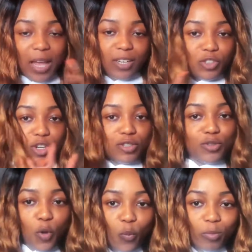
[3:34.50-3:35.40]
just
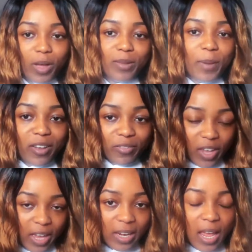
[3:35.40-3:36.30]
know at the back of your
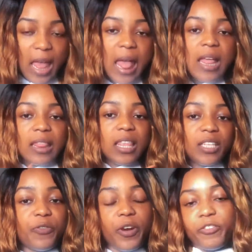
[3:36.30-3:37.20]
head,
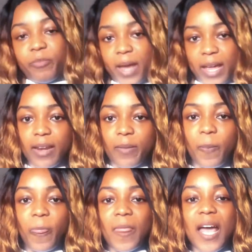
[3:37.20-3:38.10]
this friend of mine
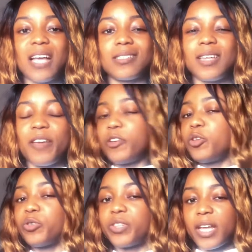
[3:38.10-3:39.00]
has never
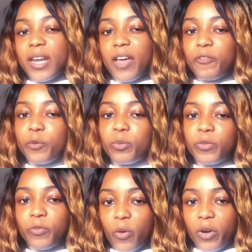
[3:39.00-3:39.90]
used an iPhone
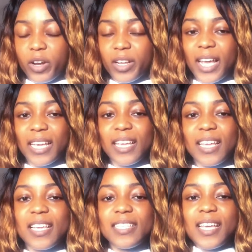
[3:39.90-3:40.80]
before. Like,
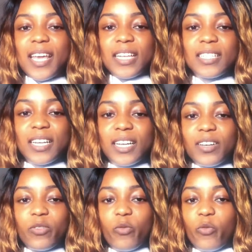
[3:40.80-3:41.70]
he's a hater
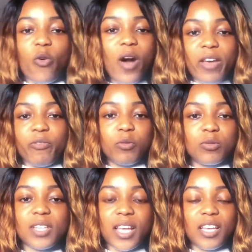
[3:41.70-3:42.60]
for
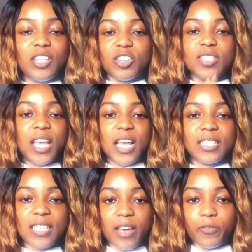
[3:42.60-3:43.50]
iPhones, like he just
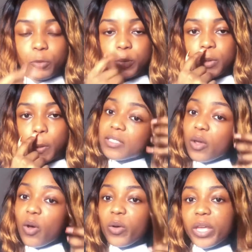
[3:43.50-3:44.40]
hates iPhones.
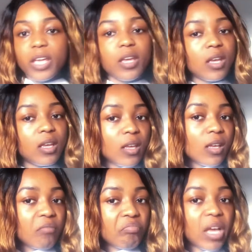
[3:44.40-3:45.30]
So
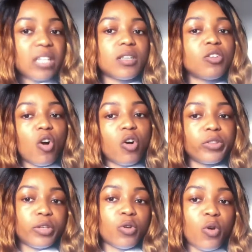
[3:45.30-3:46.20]
he gets a knock on
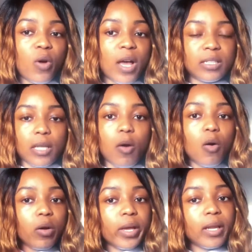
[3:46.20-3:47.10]
the door and he's like,
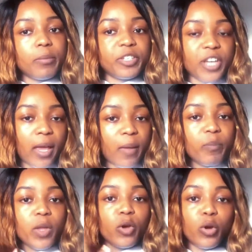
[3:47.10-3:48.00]
oh yeah, let me check.
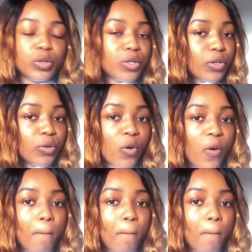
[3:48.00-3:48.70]
Goes to the door,